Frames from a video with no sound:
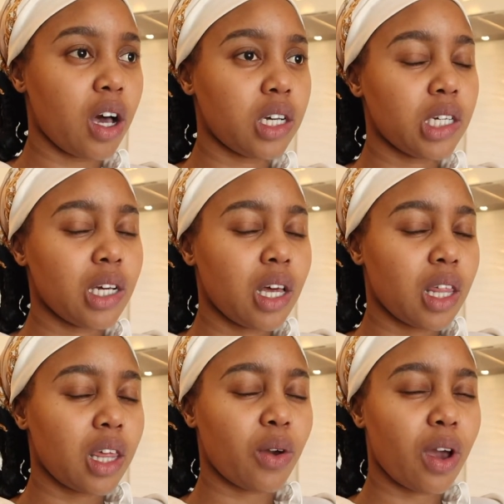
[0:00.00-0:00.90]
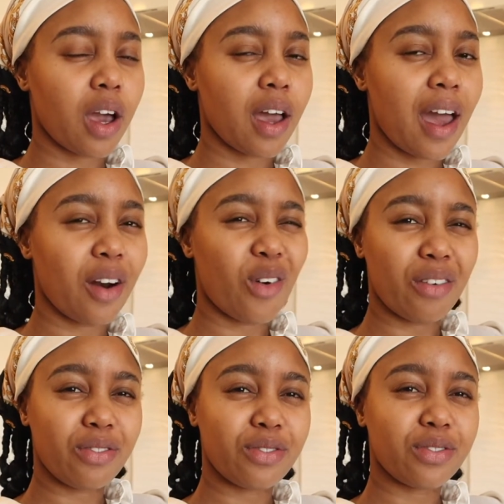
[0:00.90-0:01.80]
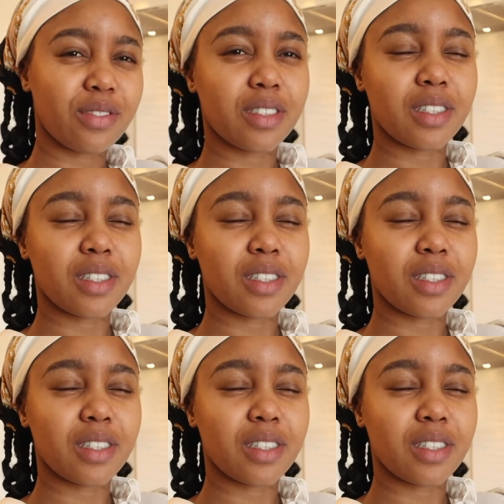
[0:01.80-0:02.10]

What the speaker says: I think had a rough